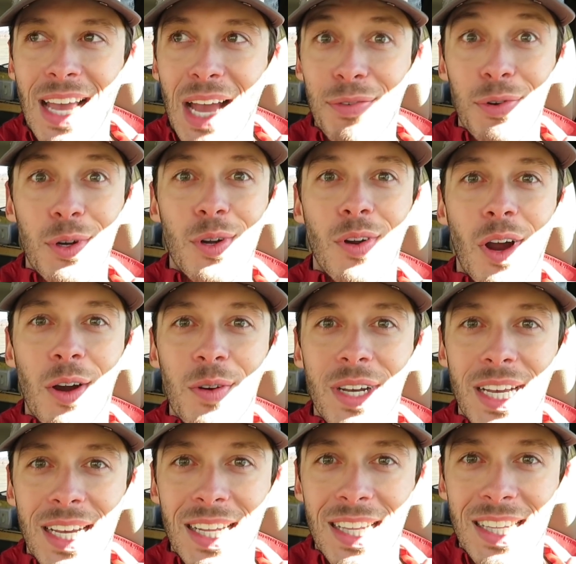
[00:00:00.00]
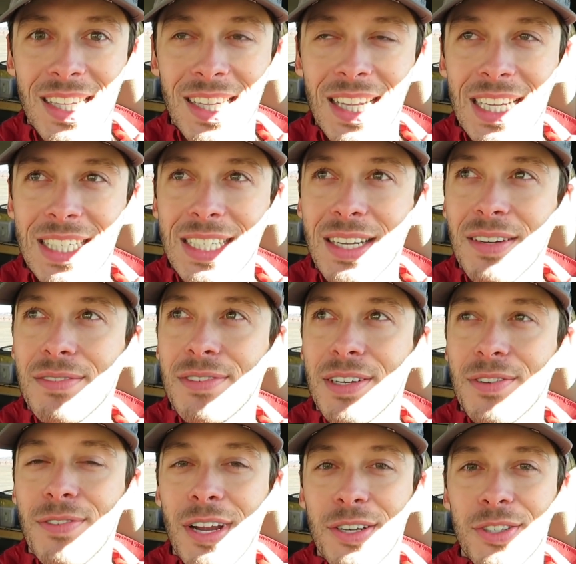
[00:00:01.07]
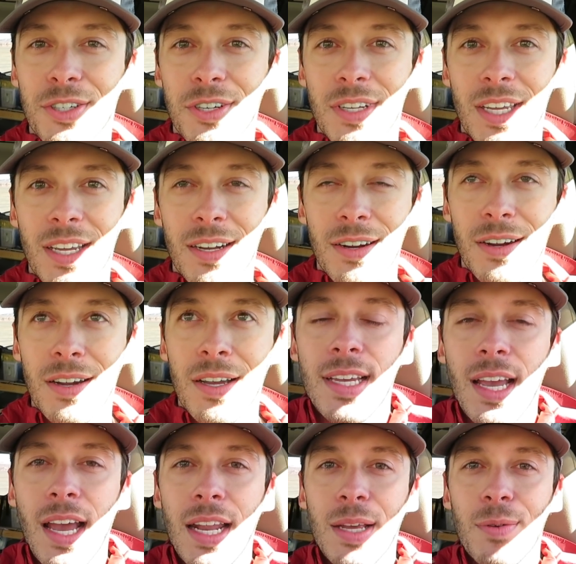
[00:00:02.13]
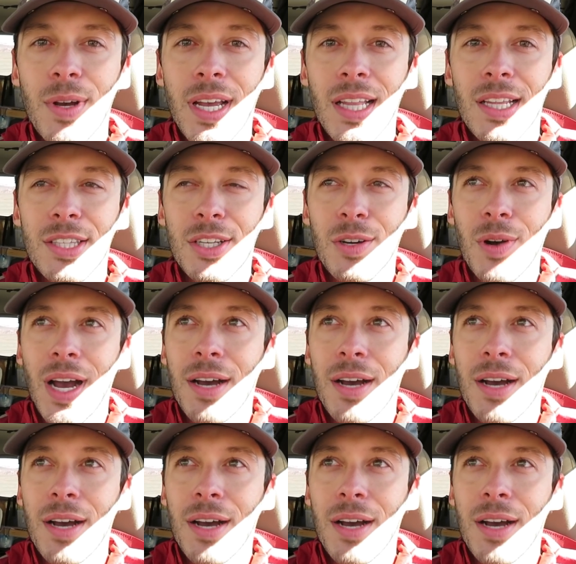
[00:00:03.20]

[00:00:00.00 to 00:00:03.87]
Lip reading: ever-growing list of adventure gear. Anyway, let's go